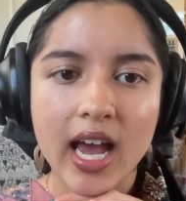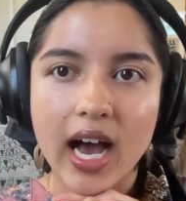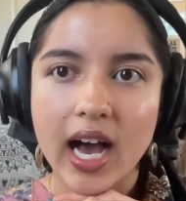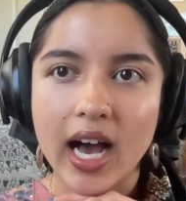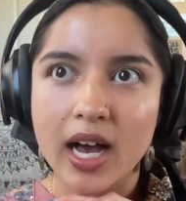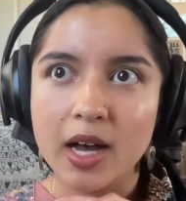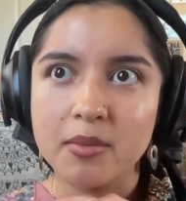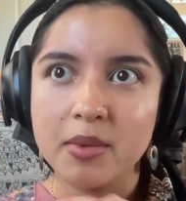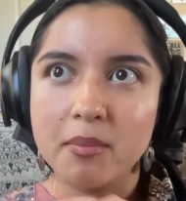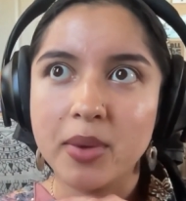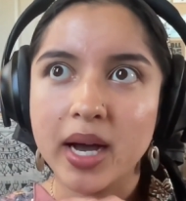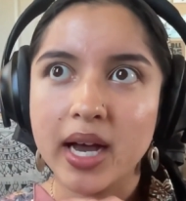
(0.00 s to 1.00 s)

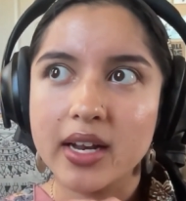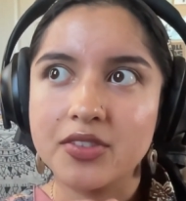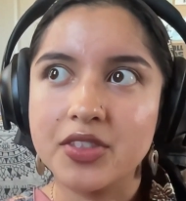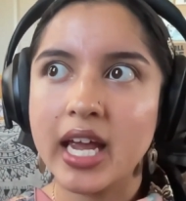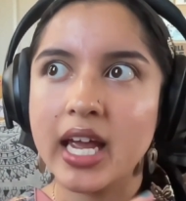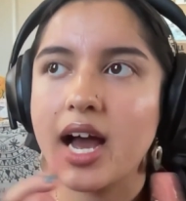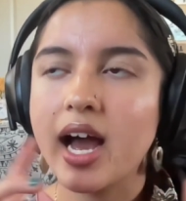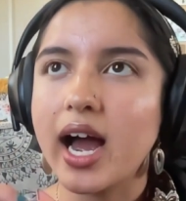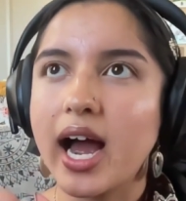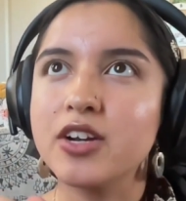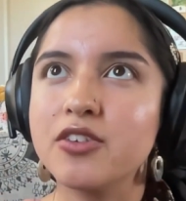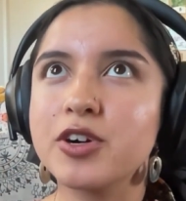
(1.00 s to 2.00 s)
But they,
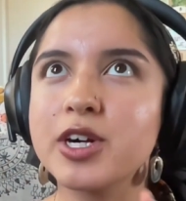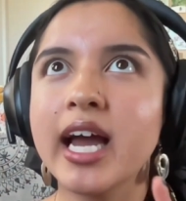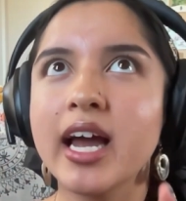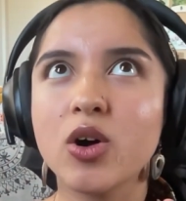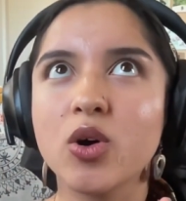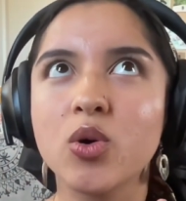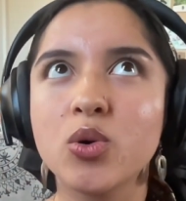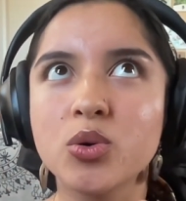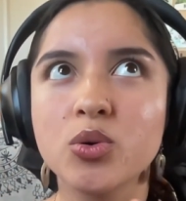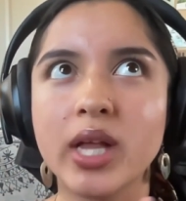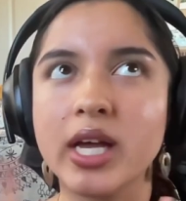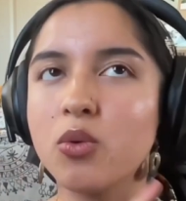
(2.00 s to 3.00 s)
I forget
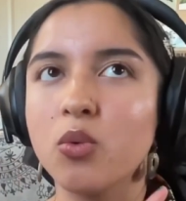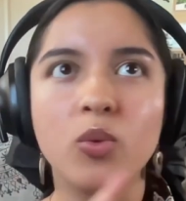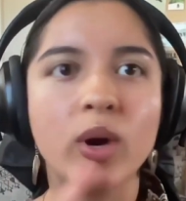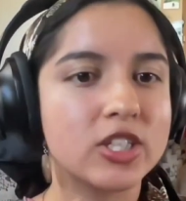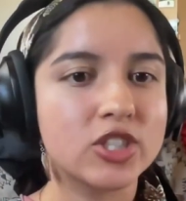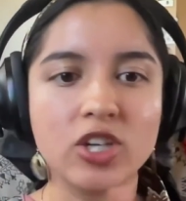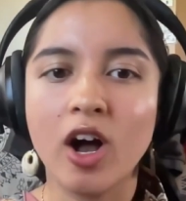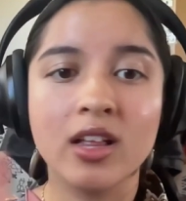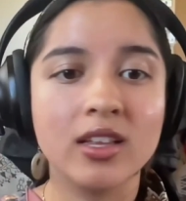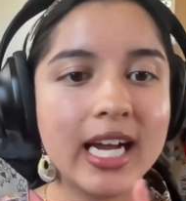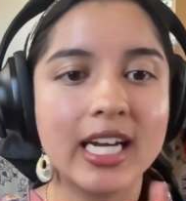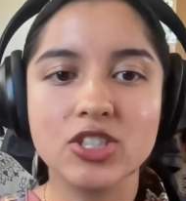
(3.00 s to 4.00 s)
who, like which
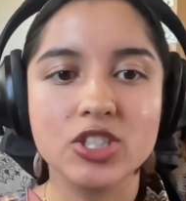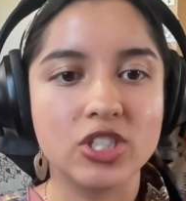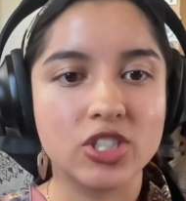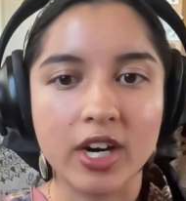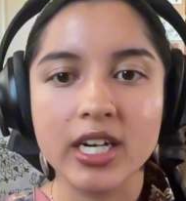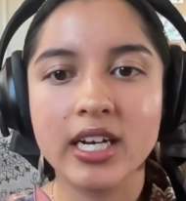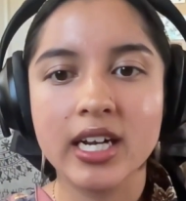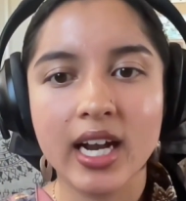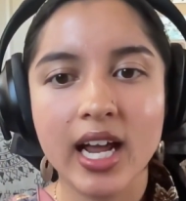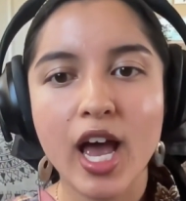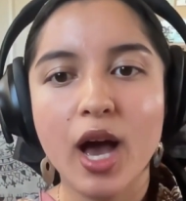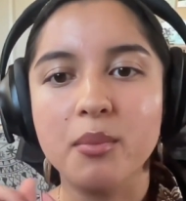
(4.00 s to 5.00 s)
colonizer started it,
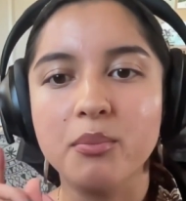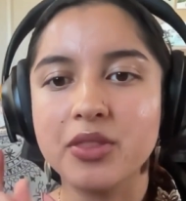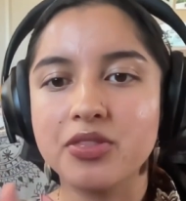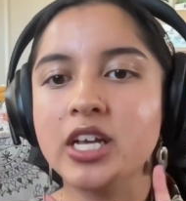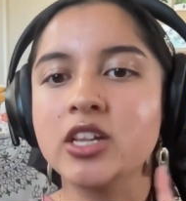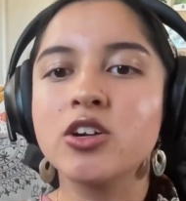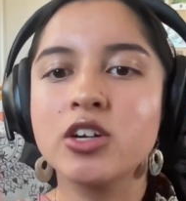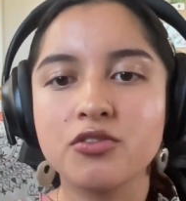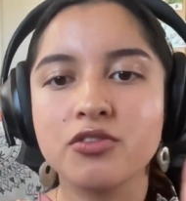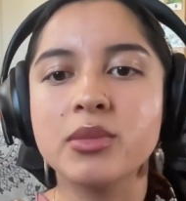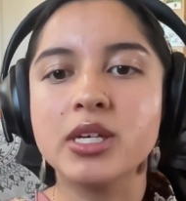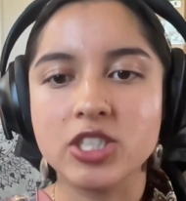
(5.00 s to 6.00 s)
but they learned
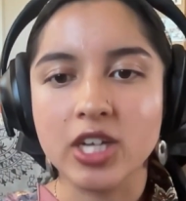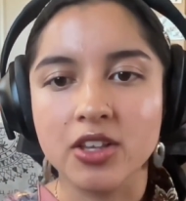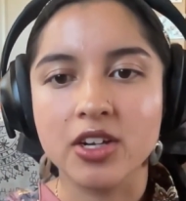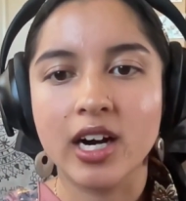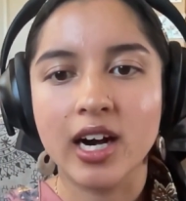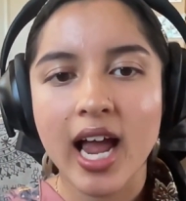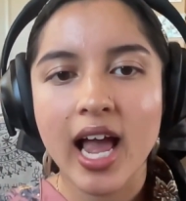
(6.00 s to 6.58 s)
from each other.